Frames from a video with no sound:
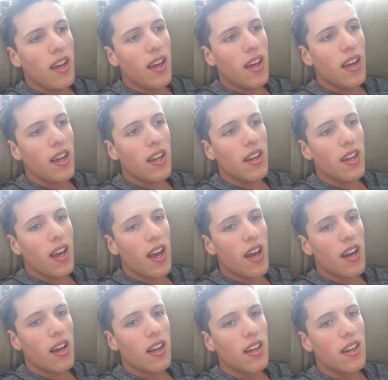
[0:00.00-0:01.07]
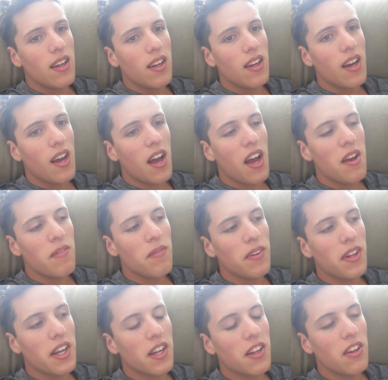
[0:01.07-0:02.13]
And yeah, I'm
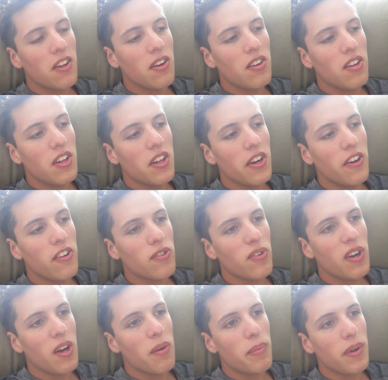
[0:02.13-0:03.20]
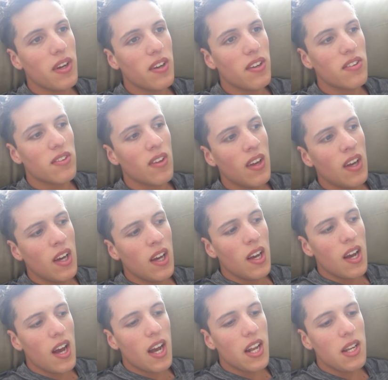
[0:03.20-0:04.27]
like a little delirious right now because
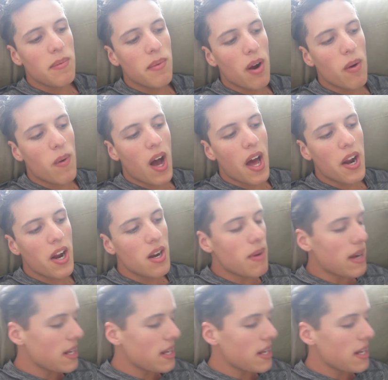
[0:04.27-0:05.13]
I need my water in